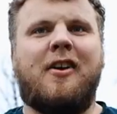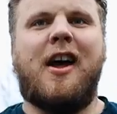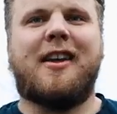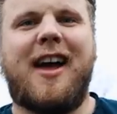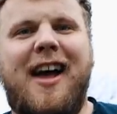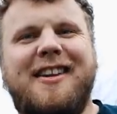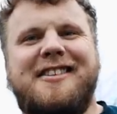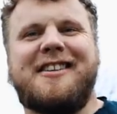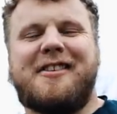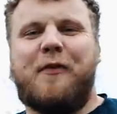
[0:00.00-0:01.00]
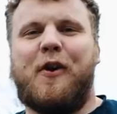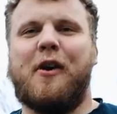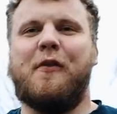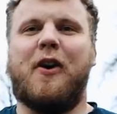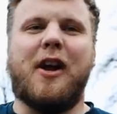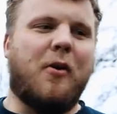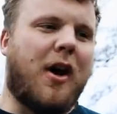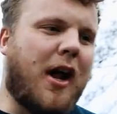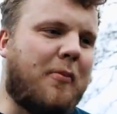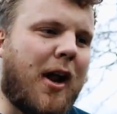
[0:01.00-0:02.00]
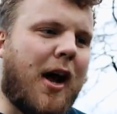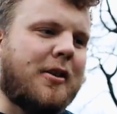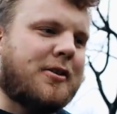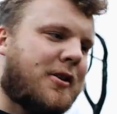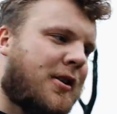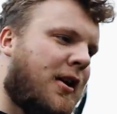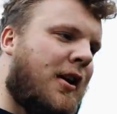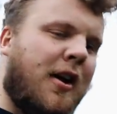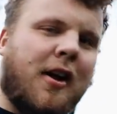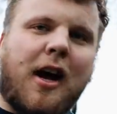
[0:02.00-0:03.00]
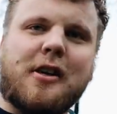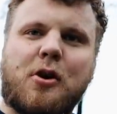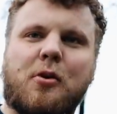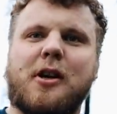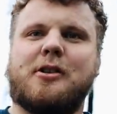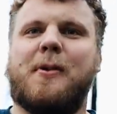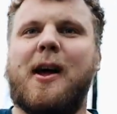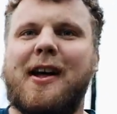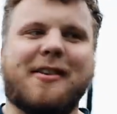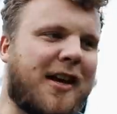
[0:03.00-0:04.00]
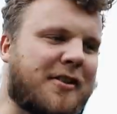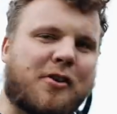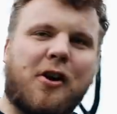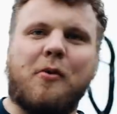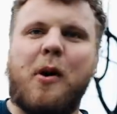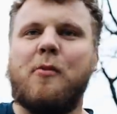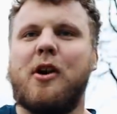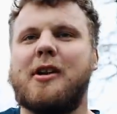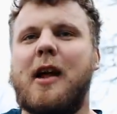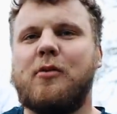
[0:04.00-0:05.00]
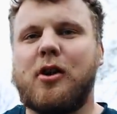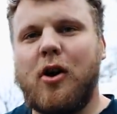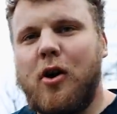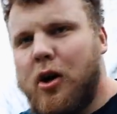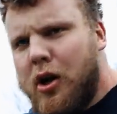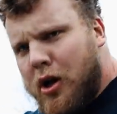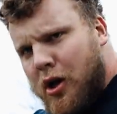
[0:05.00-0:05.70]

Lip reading: Right, guys, it's the third and final one. I'm last, as always. But Saint's got one more attempt to go.